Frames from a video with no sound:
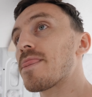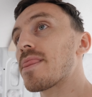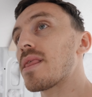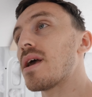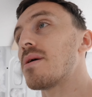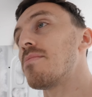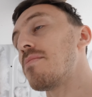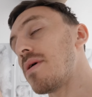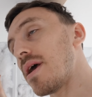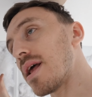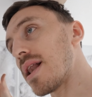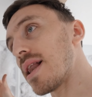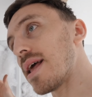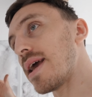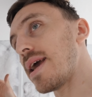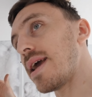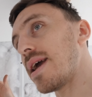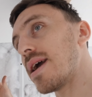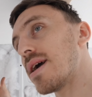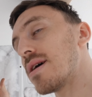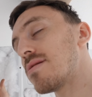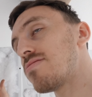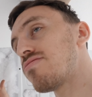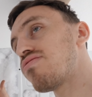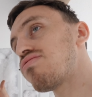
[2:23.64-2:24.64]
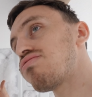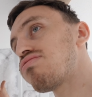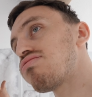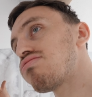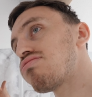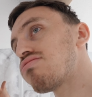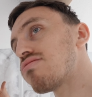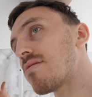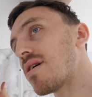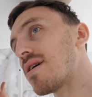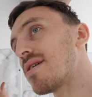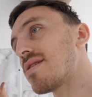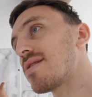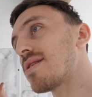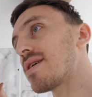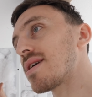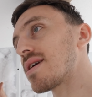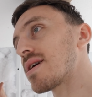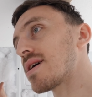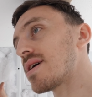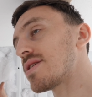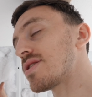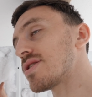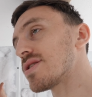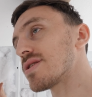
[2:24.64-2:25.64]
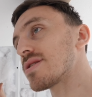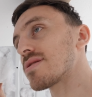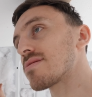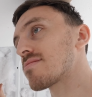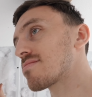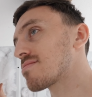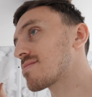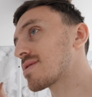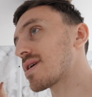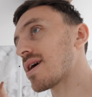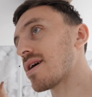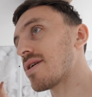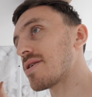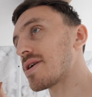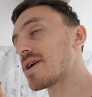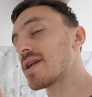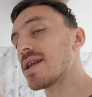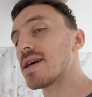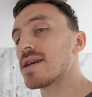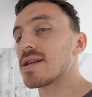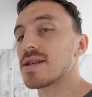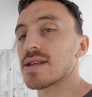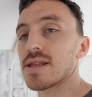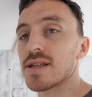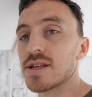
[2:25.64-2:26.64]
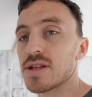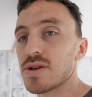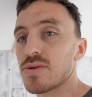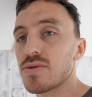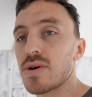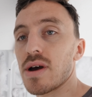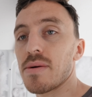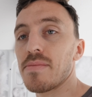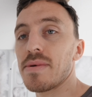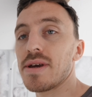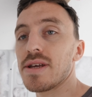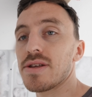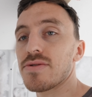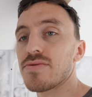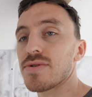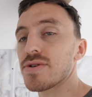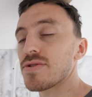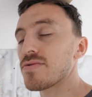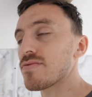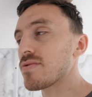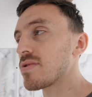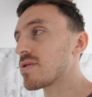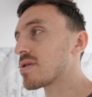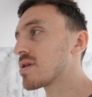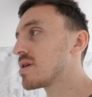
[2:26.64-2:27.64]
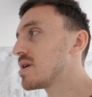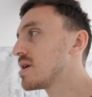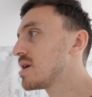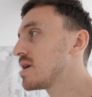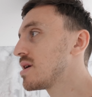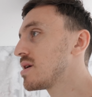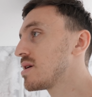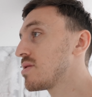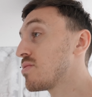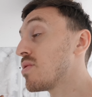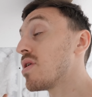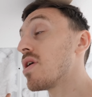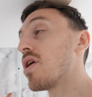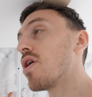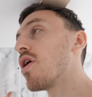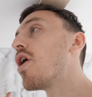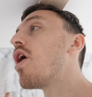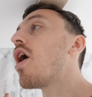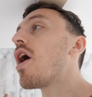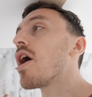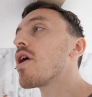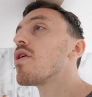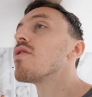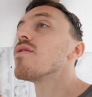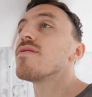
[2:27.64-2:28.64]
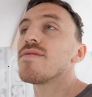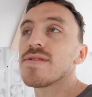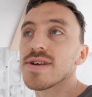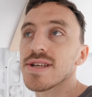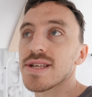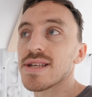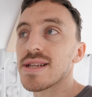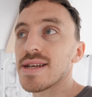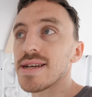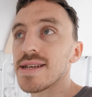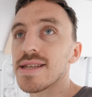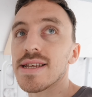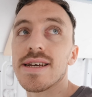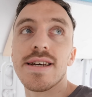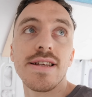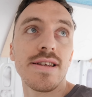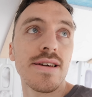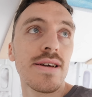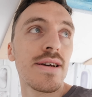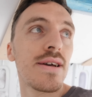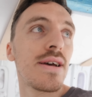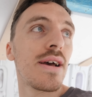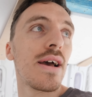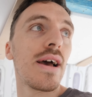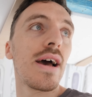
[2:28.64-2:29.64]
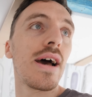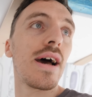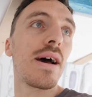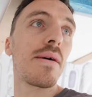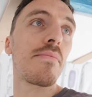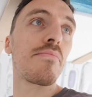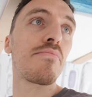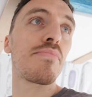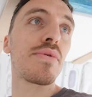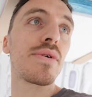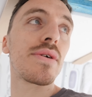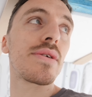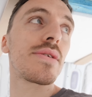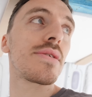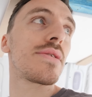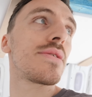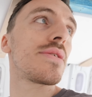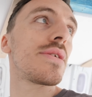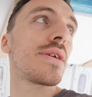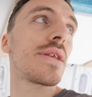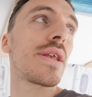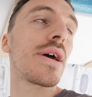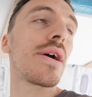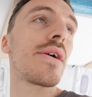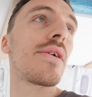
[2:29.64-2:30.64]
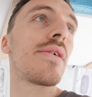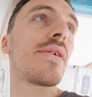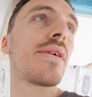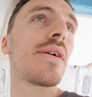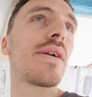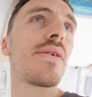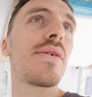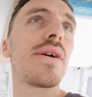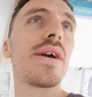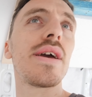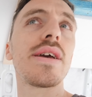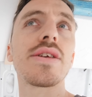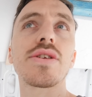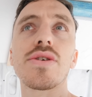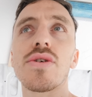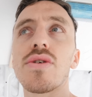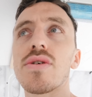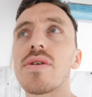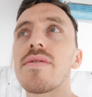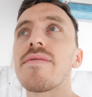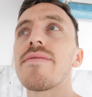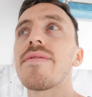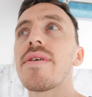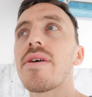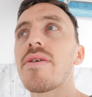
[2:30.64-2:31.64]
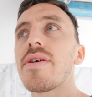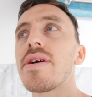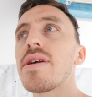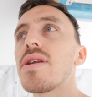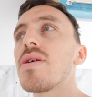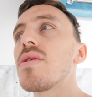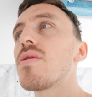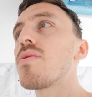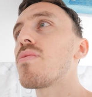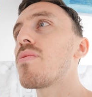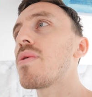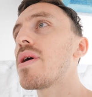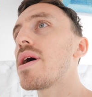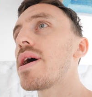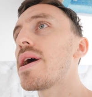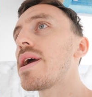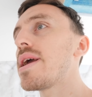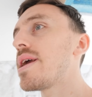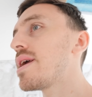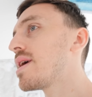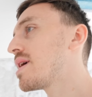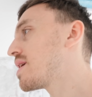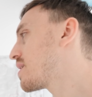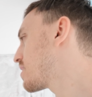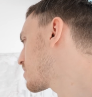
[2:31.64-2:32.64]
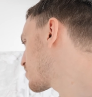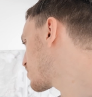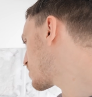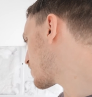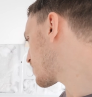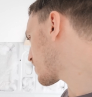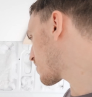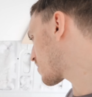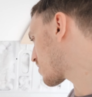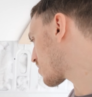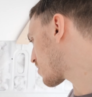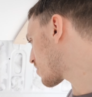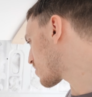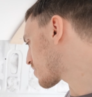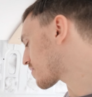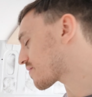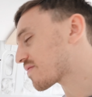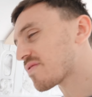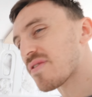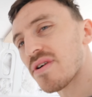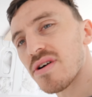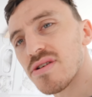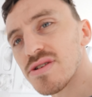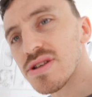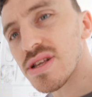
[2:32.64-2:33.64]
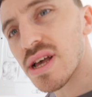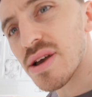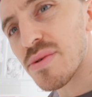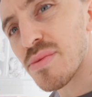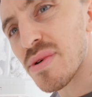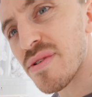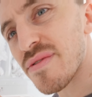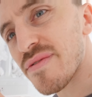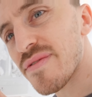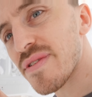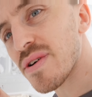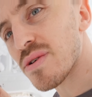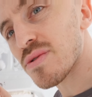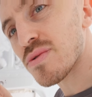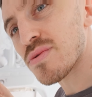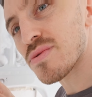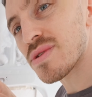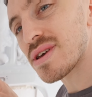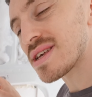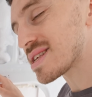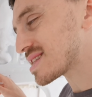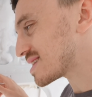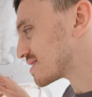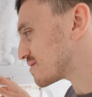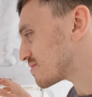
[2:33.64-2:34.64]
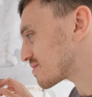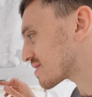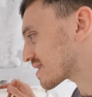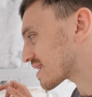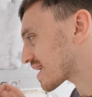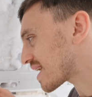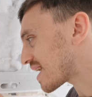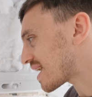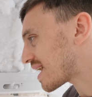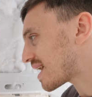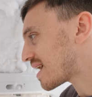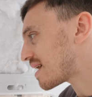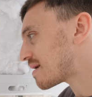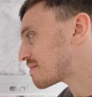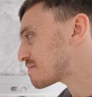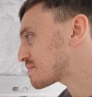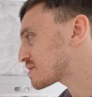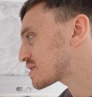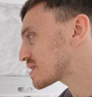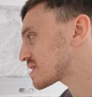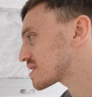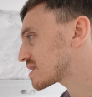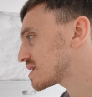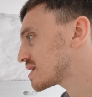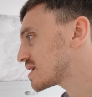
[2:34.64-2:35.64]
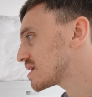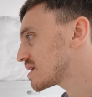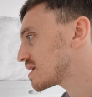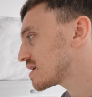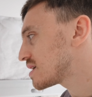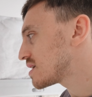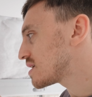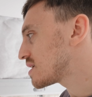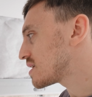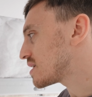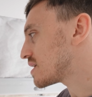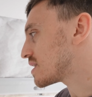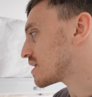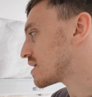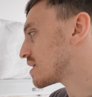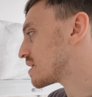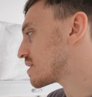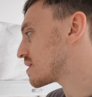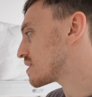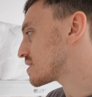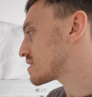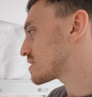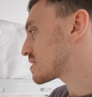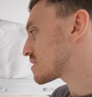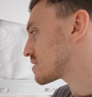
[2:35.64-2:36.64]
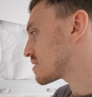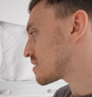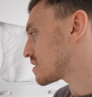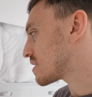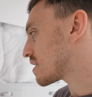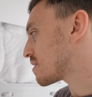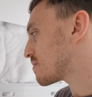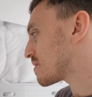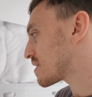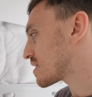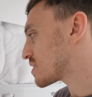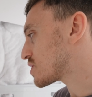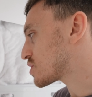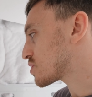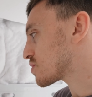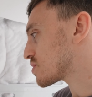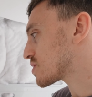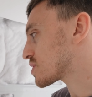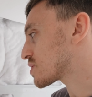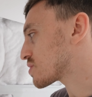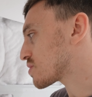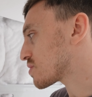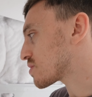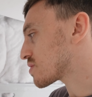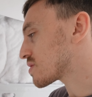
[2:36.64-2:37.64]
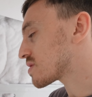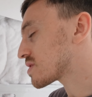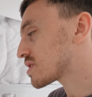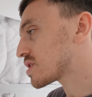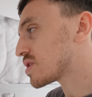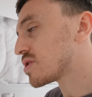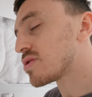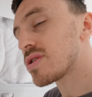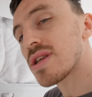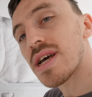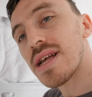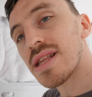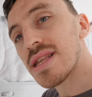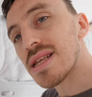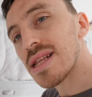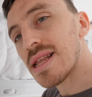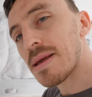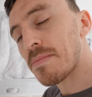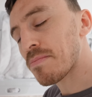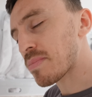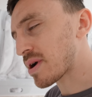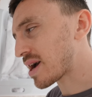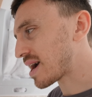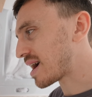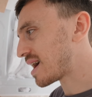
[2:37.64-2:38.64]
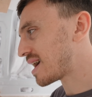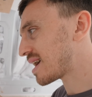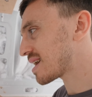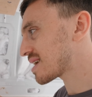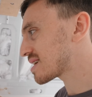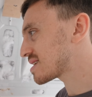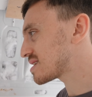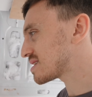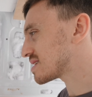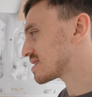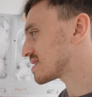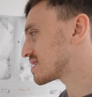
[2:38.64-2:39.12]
Admittedly, I think I just calculated the square meterage wrong. Well, I obviously did, but you know, it's gone a very long way. We've even gone as far as like we filled all these little gaps, you know, this, you know, making sure it's not too densely packed.